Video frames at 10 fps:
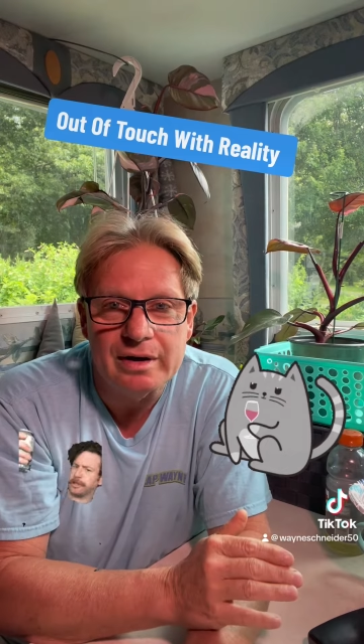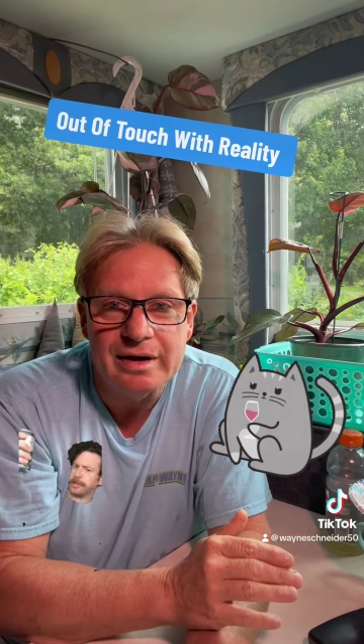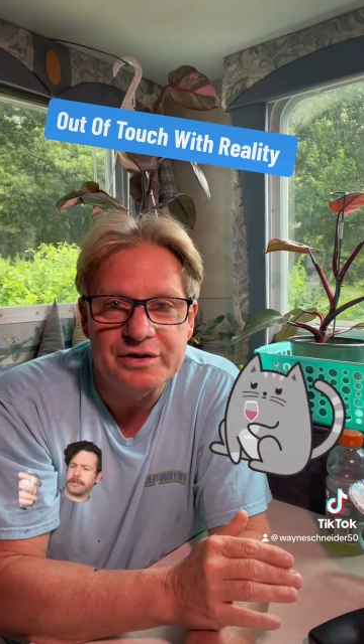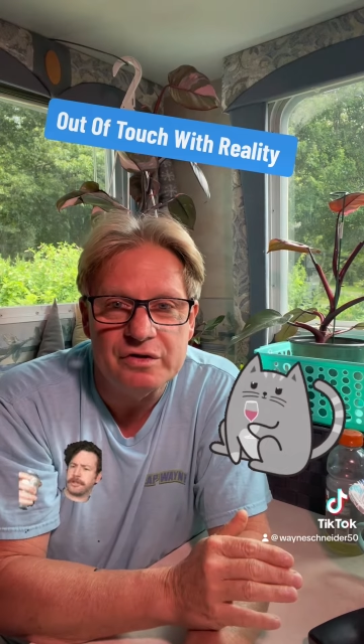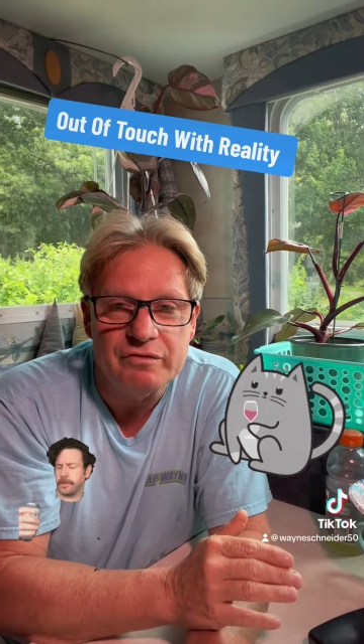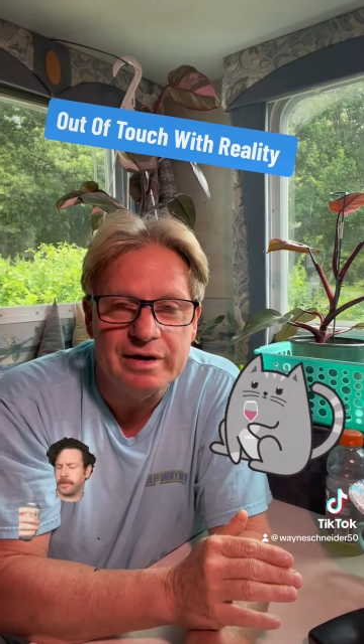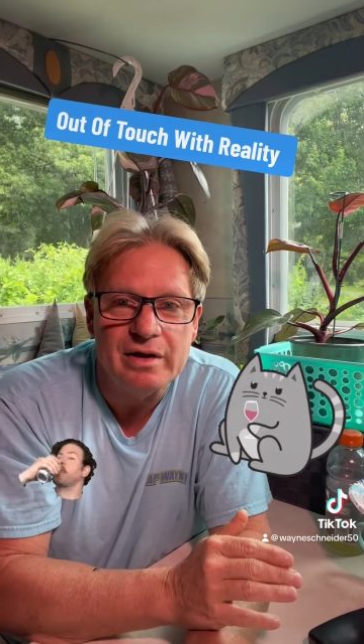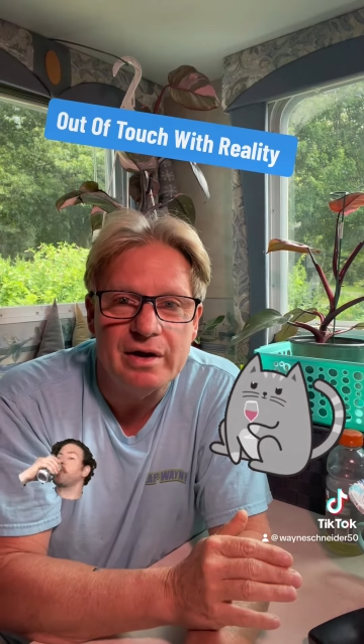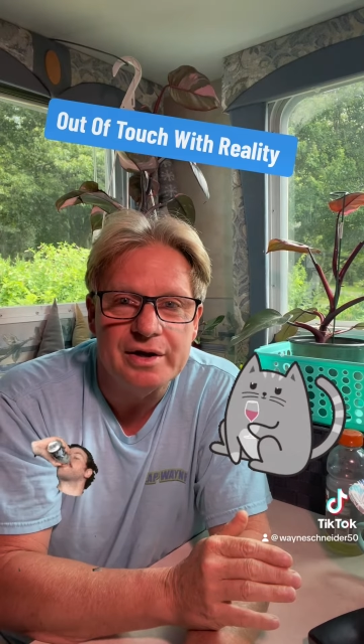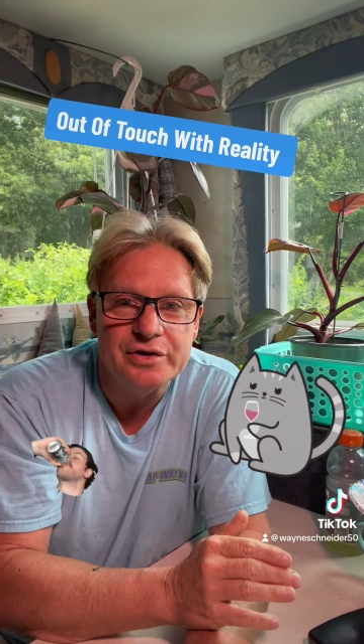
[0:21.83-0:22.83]
unless you
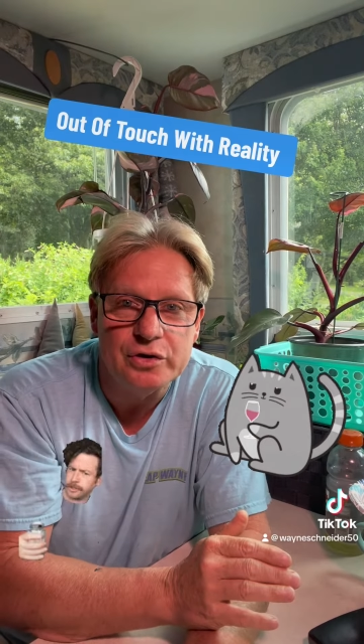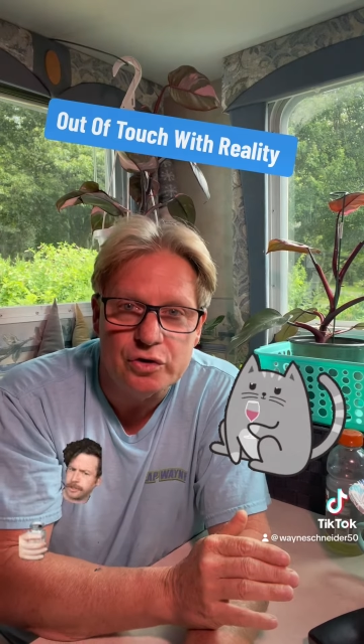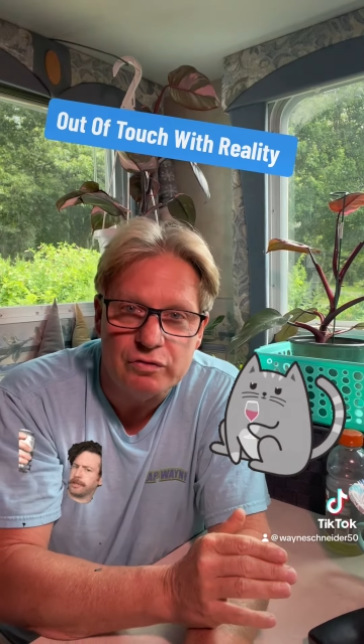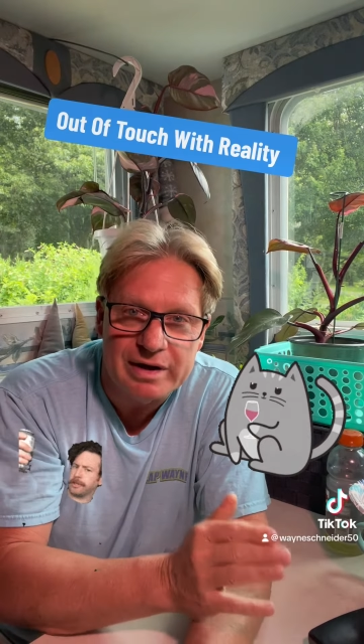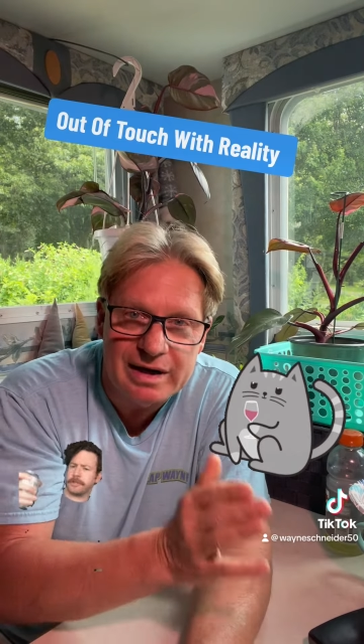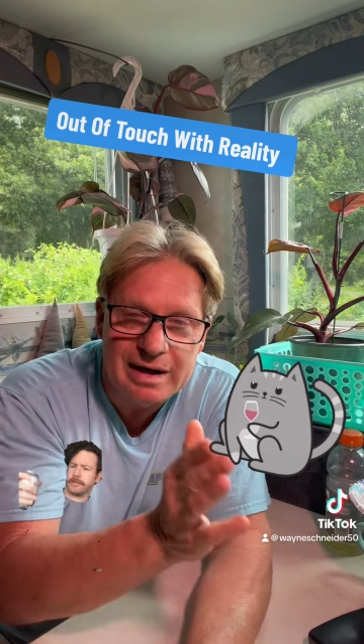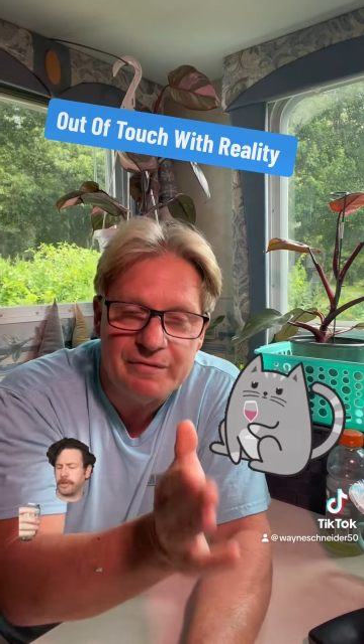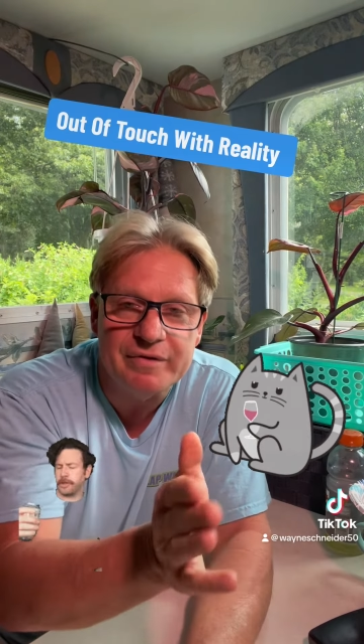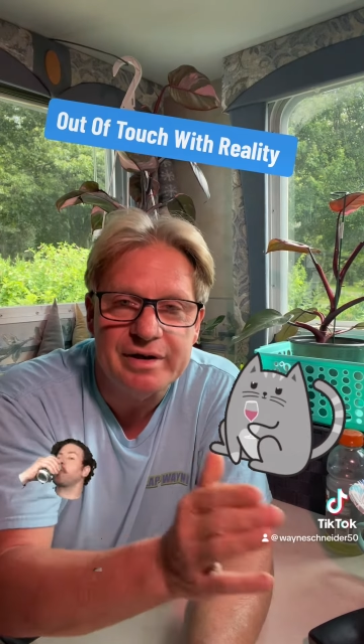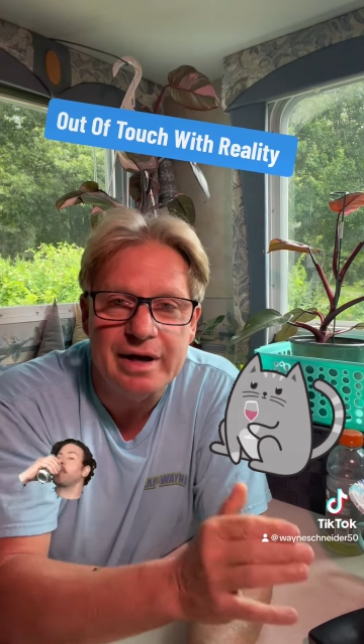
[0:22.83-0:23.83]
realize you're drinking
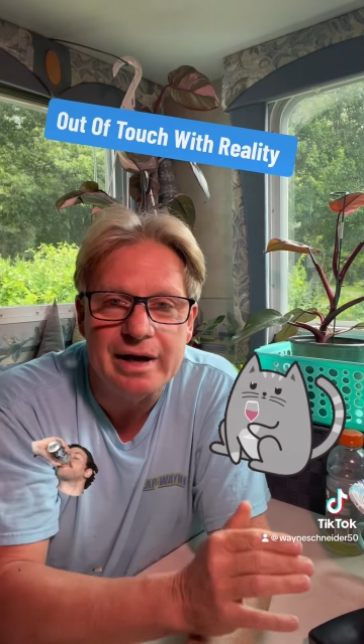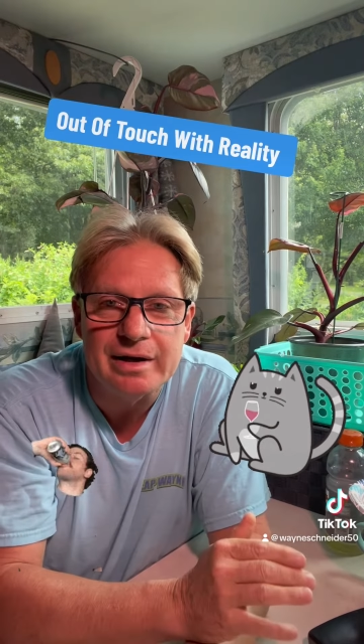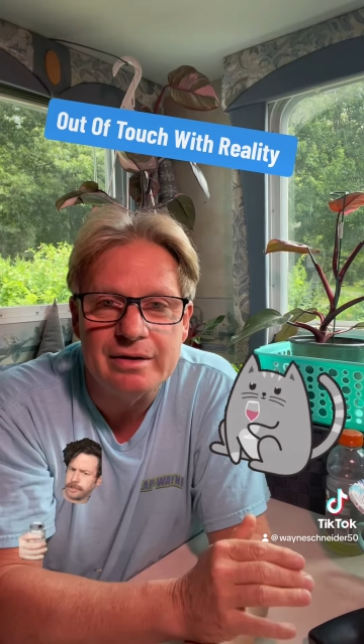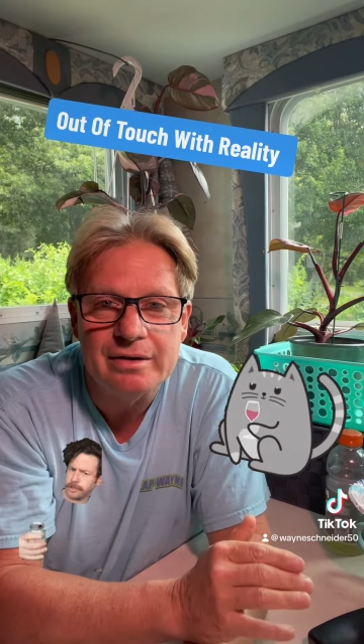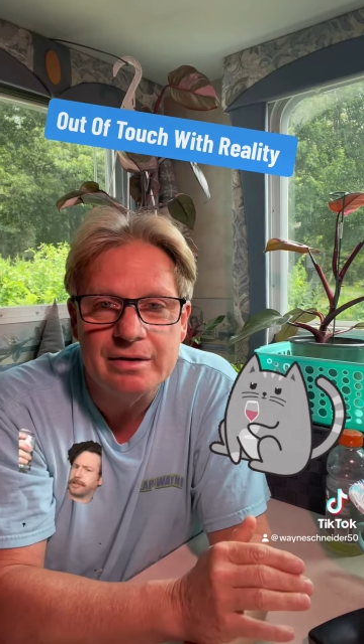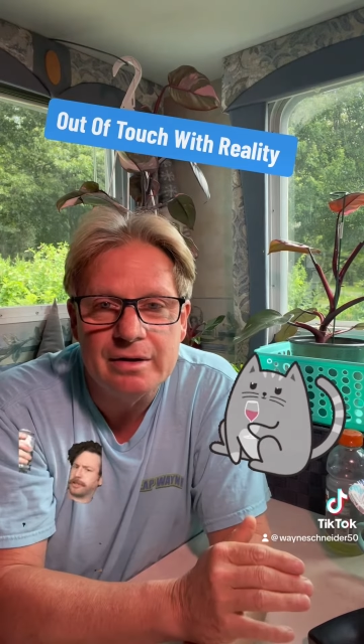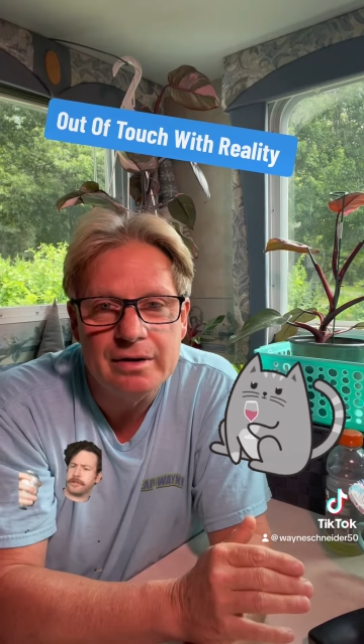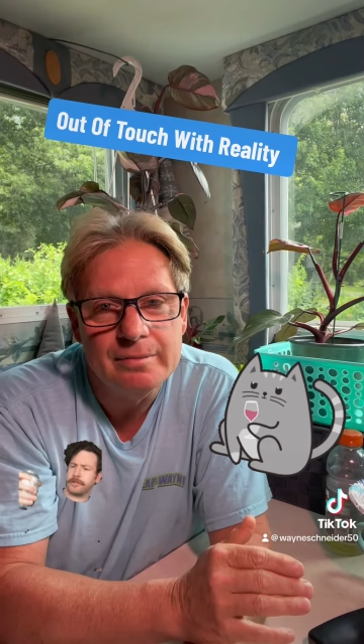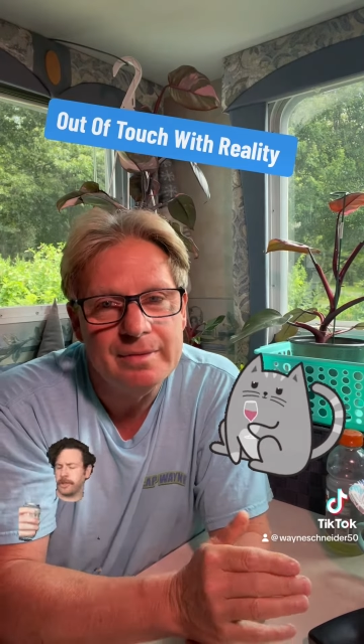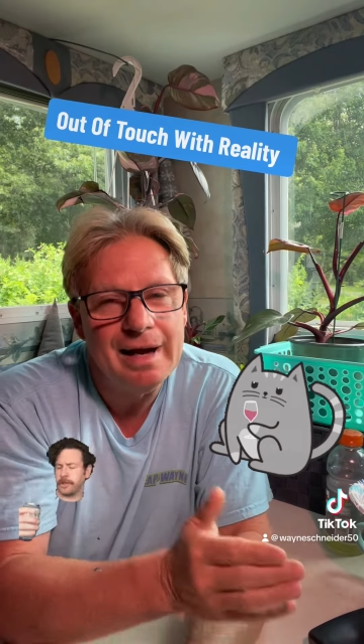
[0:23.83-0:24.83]
every day,
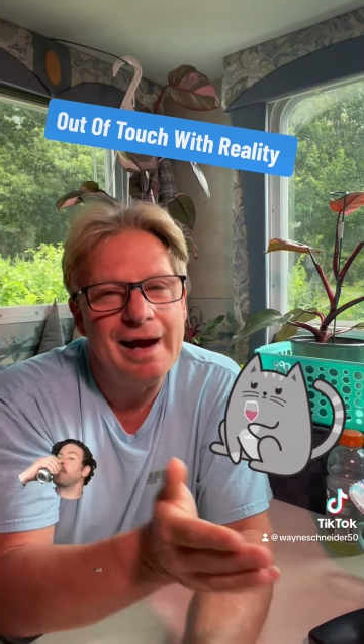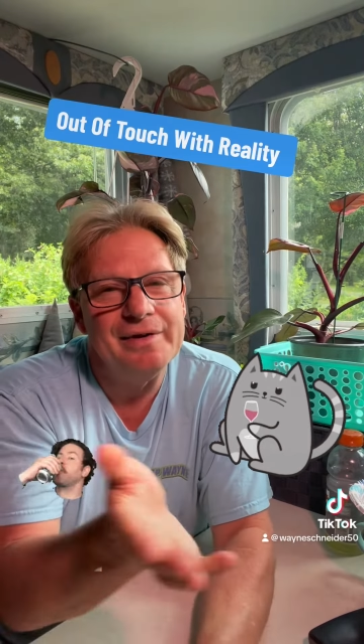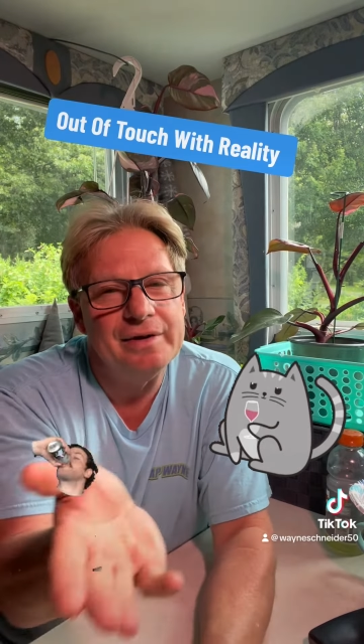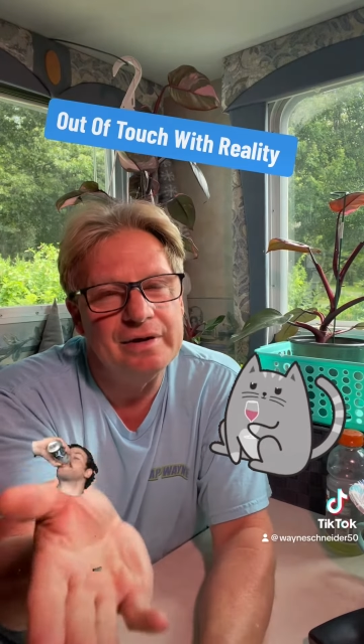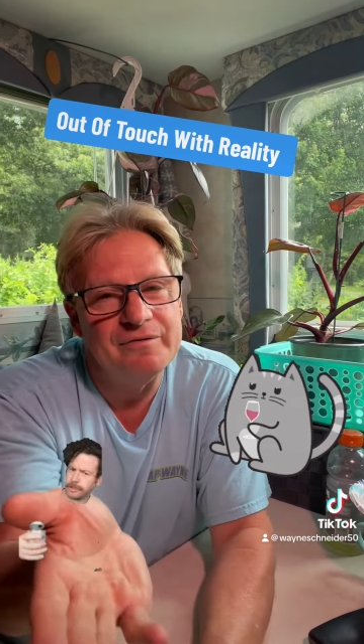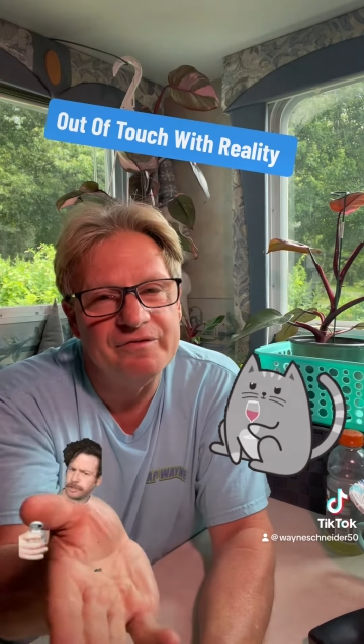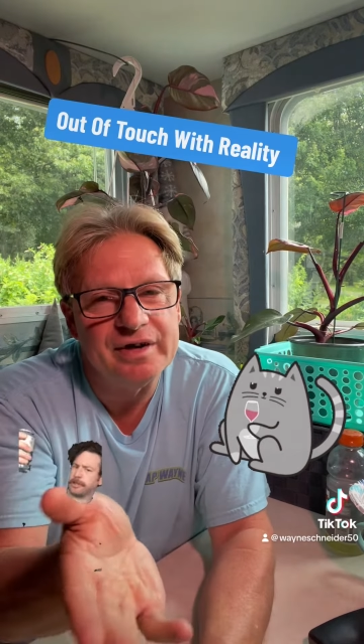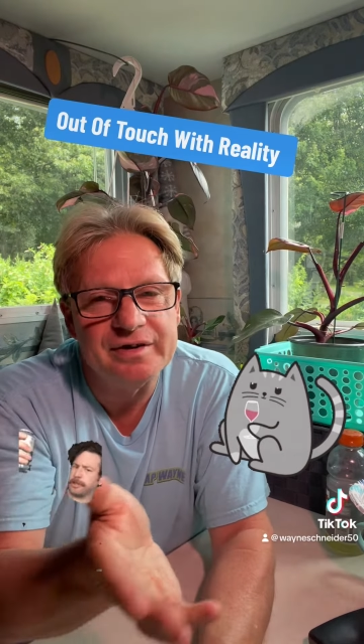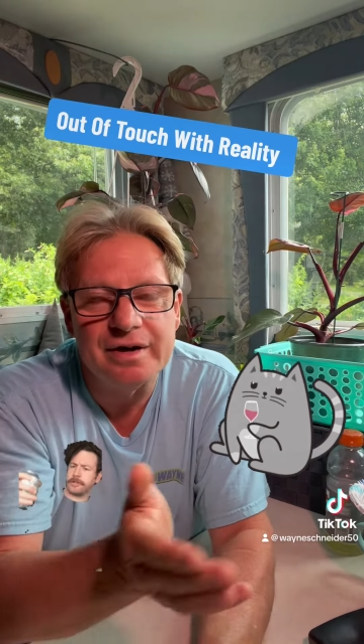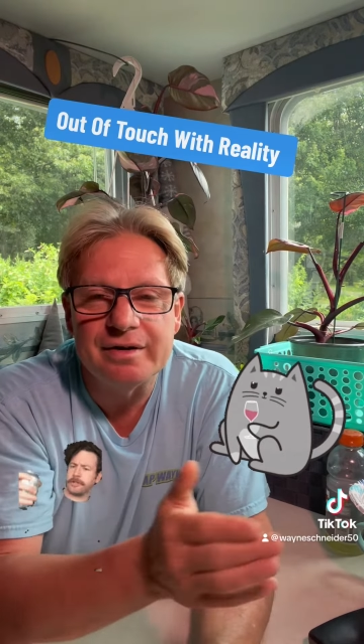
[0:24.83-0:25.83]
how are you going to
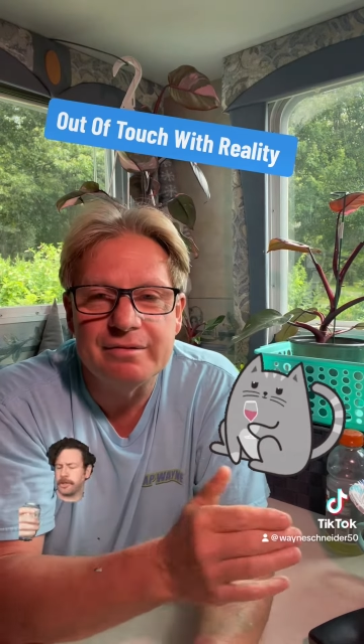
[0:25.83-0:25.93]
fix it?